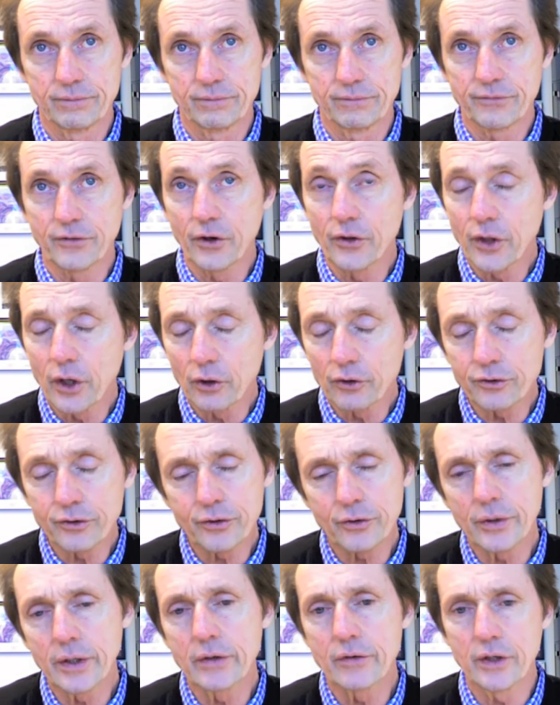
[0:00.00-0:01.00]
for those
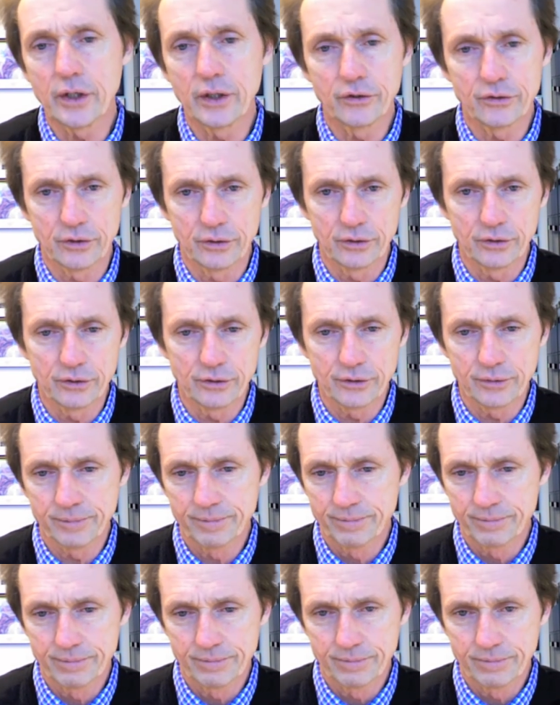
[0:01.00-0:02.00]
three reasons
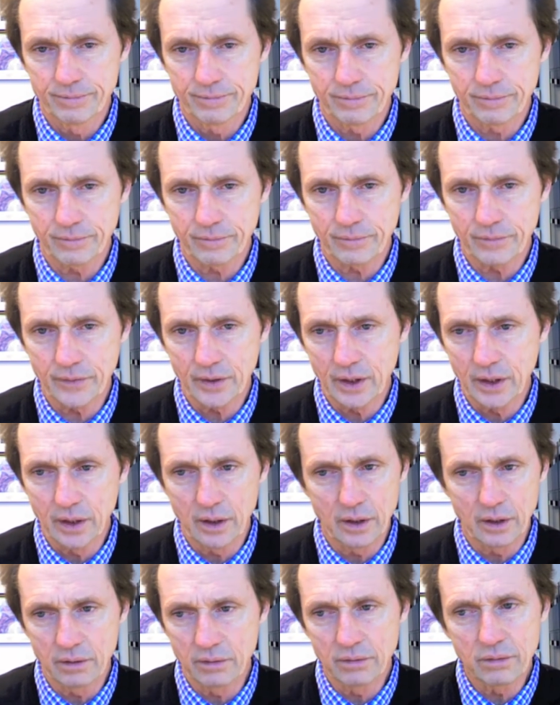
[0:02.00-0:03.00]

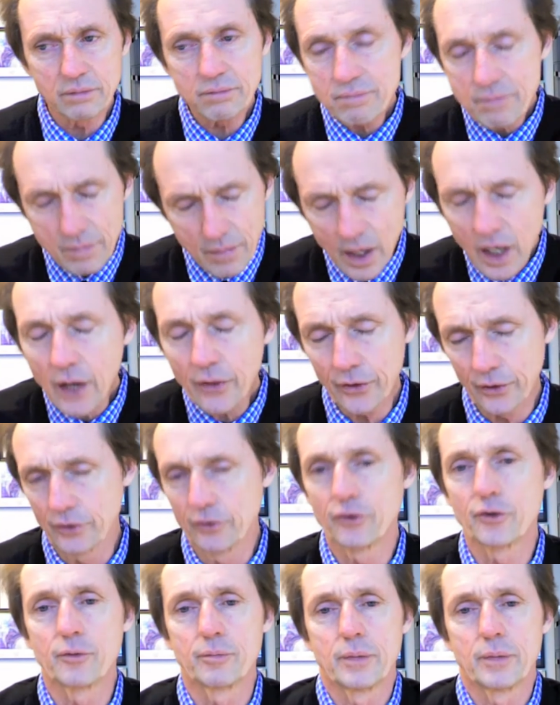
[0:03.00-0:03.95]
and others,